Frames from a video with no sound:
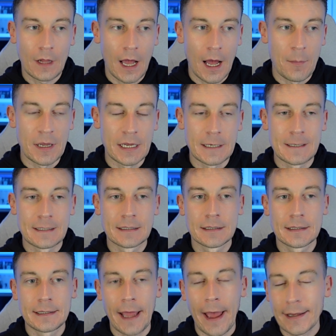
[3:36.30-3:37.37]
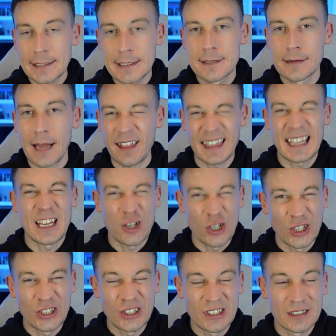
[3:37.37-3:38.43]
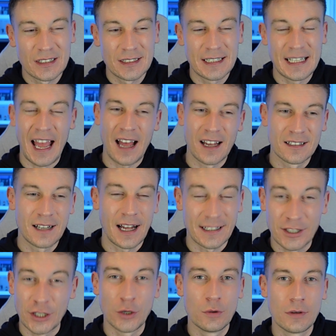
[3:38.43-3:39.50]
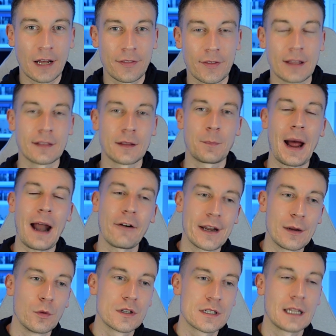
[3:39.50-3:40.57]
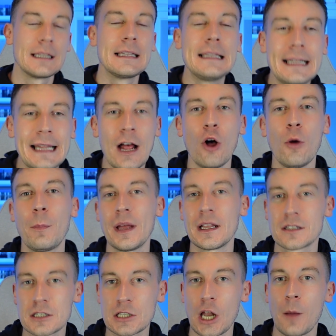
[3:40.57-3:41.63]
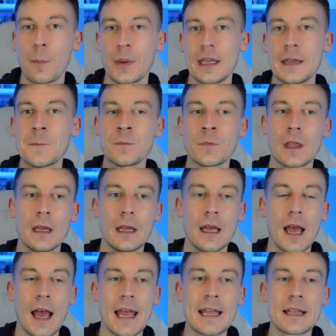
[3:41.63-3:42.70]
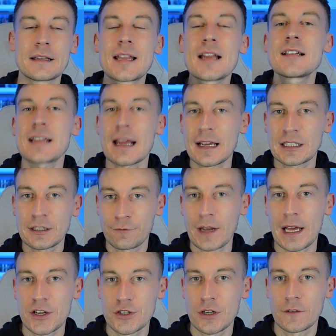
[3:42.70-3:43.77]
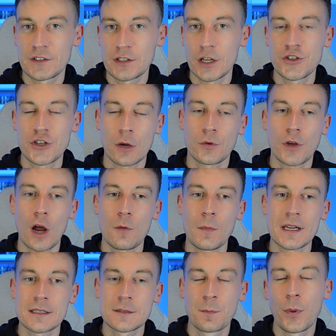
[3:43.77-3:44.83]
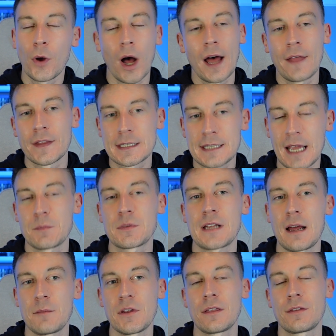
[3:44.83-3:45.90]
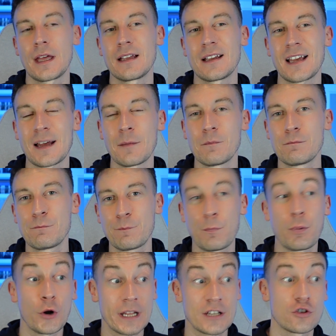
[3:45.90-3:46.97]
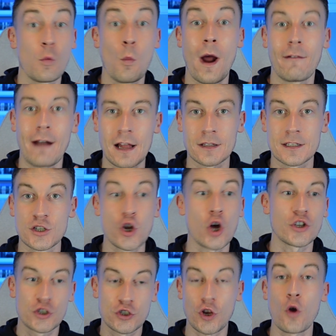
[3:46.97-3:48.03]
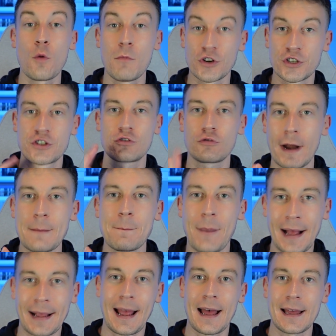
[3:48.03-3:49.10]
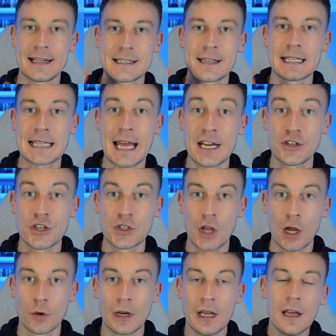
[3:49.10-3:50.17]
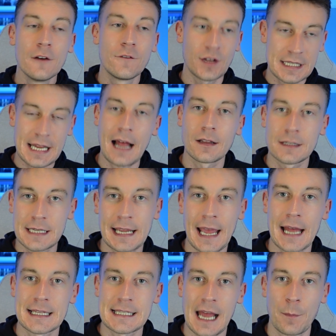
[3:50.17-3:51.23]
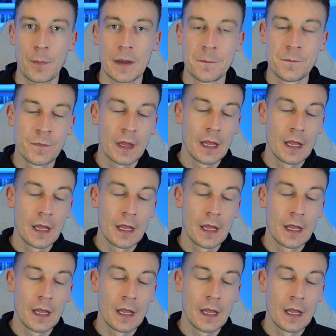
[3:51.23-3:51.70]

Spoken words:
I mean, yes, I think he could. Yeah, I do. I think the parry was a little bit sloppy. It did take a deflection off Sergio Gomez, but at the same time you think, put it somewhere else, not so much straight back into the danger zone for Tell to get a tap in.